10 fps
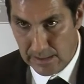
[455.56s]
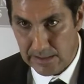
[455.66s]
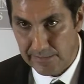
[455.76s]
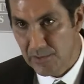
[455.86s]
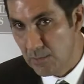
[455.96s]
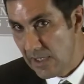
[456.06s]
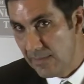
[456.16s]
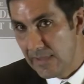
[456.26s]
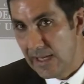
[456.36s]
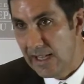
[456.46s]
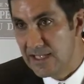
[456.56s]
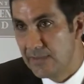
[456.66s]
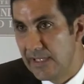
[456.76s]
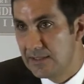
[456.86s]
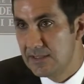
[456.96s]
Now, there was one
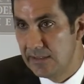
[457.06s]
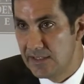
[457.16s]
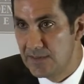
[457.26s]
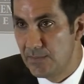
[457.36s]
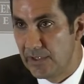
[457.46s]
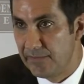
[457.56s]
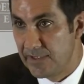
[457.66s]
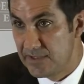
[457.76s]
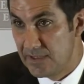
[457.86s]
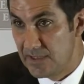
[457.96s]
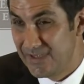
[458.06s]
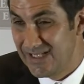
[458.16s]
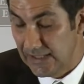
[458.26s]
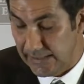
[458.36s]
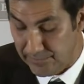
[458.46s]
aspect to this body of research that
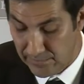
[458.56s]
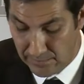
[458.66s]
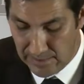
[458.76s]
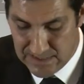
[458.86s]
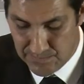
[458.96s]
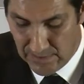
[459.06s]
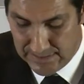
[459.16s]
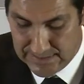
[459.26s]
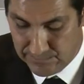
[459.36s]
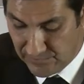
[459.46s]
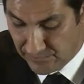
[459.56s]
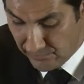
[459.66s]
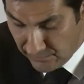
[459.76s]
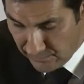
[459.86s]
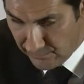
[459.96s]
particularly
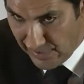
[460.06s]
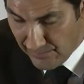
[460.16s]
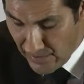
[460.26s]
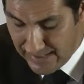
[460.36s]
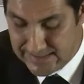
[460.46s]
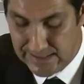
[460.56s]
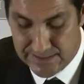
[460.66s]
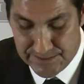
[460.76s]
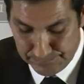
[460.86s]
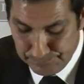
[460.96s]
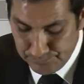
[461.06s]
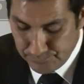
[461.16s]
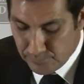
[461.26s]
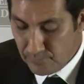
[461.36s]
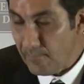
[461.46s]
grabbed my attention.
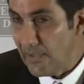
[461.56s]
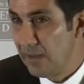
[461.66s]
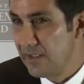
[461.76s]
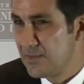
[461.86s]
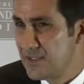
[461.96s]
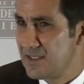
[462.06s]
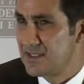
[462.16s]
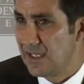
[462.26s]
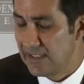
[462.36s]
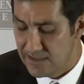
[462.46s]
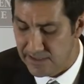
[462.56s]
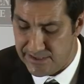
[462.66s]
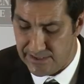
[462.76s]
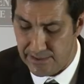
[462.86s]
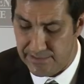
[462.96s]
This was the studies that
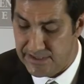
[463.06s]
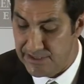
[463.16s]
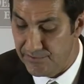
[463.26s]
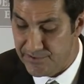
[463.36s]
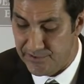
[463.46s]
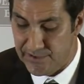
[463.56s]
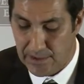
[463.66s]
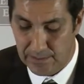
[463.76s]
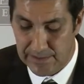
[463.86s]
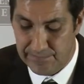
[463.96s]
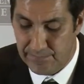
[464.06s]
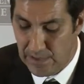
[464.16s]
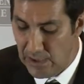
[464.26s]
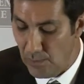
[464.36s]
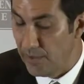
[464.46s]
show that children who don't live
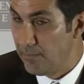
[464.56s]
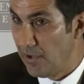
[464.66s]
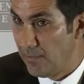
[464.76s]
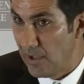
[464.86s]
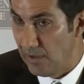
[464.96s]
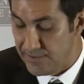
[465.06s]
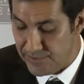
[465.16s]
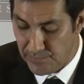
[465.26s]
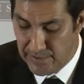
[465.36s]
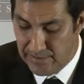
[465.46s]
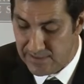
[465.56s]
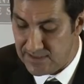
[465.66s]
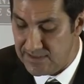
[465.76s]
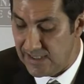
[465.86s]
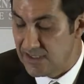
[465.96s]
with both biological parents are
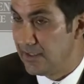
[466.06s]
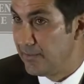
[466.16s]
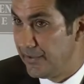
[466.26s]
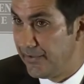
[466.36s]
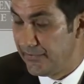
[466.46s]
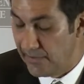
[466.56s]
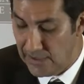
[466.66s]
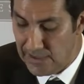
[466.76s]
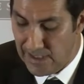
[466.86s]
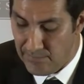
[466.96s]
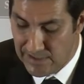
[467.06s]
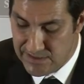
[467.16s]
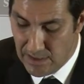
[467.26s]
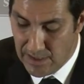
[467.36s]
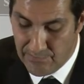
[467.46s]
sexually abused at much
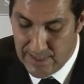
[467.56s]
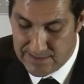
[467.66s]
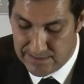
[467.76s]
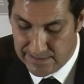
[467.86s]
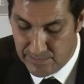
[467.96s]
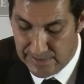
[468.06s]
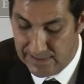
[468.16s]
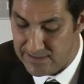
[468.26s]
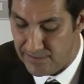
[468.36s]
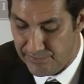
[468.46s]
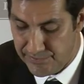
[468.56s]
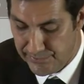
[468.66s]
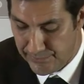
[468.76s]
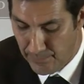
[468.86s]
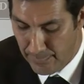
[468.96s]
higher rates than their peers who do.